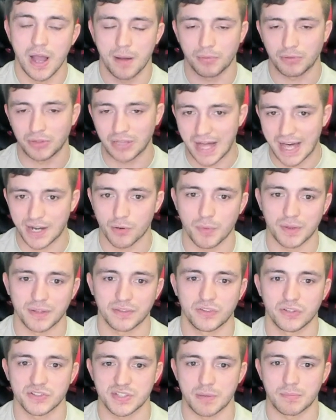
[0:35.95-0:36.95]
I'm glad it went
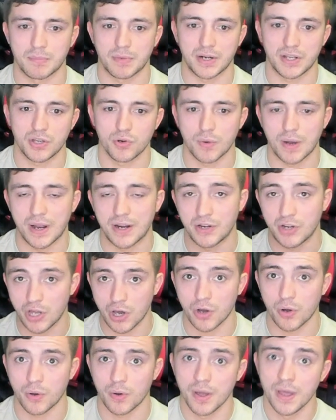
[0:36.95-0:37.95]
to somebody who I
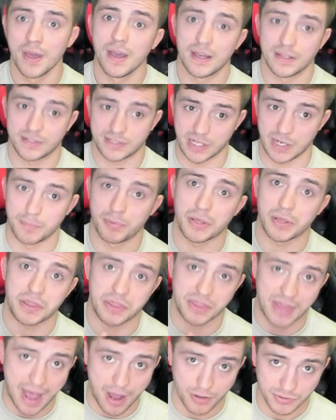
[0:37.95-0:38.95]
know is going to put
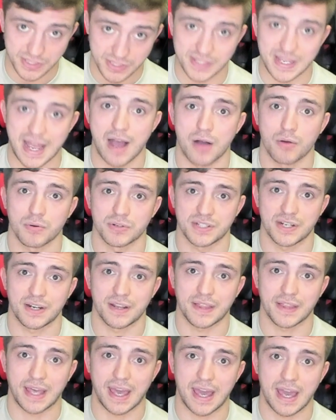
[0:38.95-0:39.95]
thousands of hours into
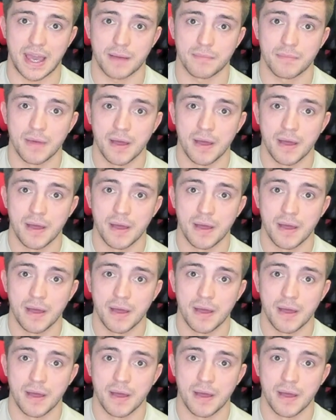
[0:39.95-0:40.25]
the game.